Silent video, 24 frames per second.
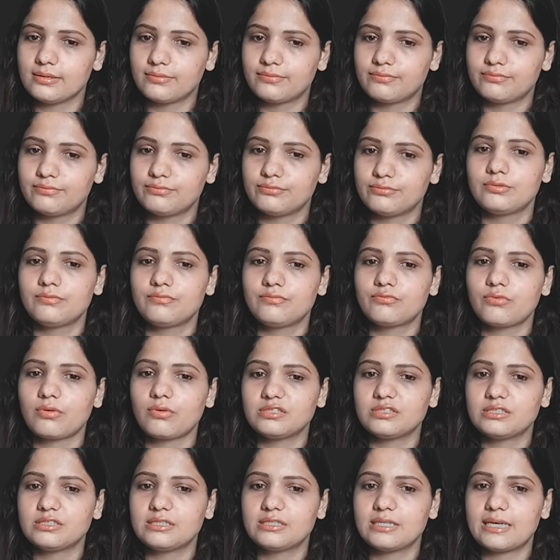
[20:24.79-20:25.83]
from
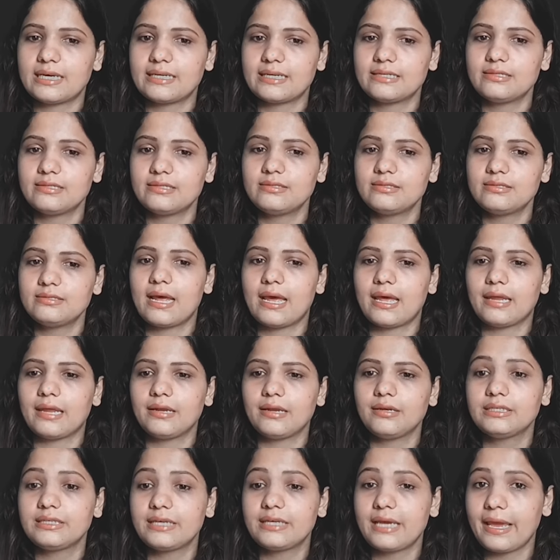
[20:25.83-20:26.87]
dead and
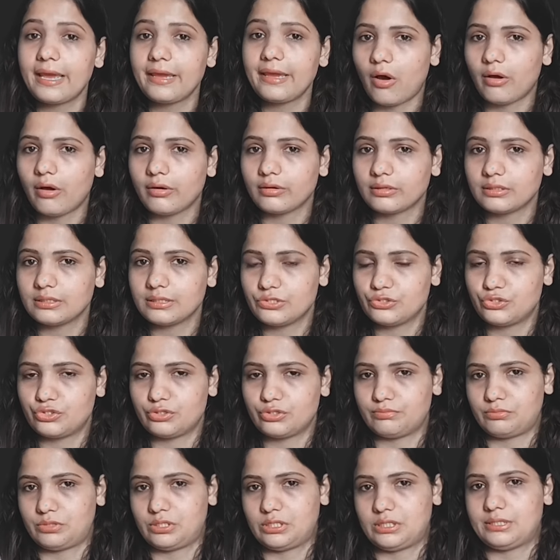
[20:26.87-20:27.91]
decaying
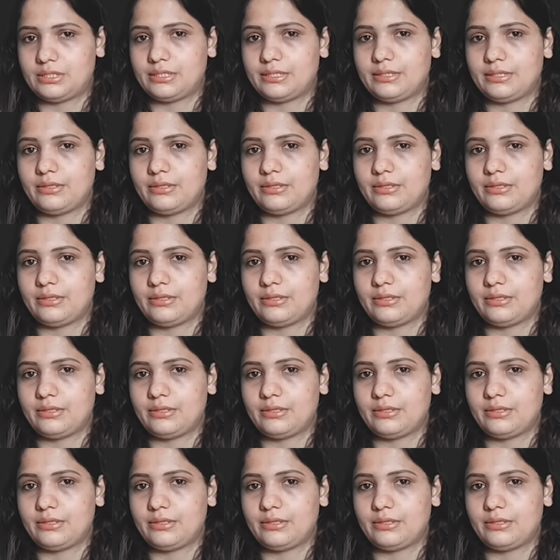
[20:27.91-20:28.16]
organisms.